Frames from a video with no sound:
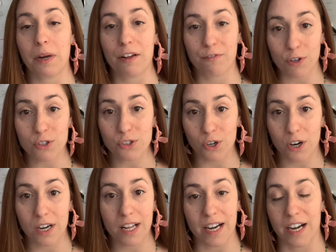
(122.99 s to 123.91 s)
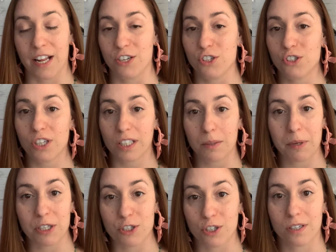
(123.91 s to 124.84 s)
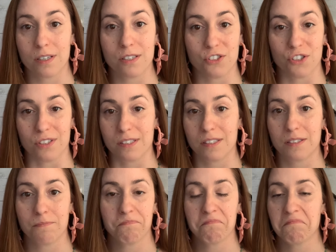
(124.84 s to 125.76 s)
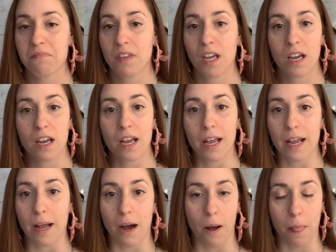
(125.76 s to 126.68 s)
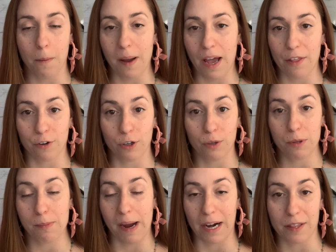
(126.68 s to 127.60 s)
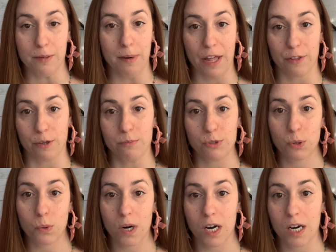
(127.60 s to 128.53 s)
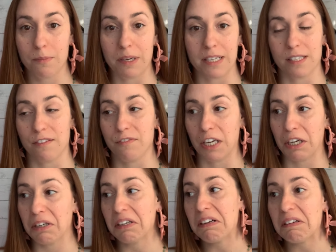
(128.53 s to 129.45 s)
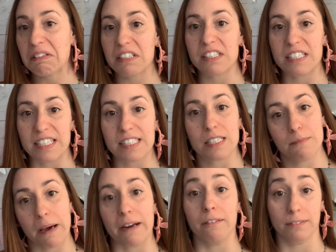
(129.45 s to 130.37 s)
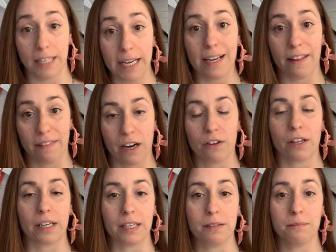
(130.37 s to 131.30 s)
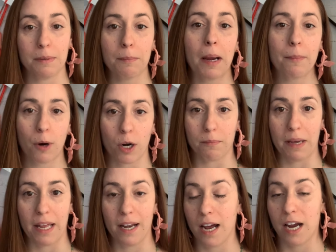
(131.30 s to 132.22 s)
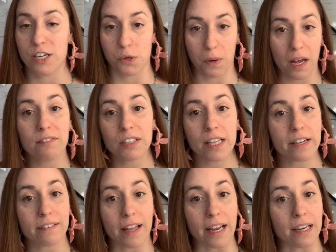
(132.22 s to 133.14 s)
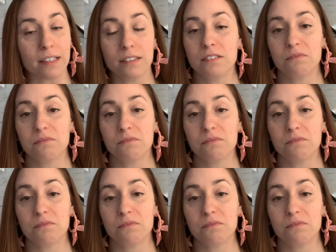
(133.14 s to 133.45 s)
when I first started and I just took the pictures just on the back of the bathroom door, because I figured, there's a decent amount of light in there. Like in my apartment, I don't have a lot of light,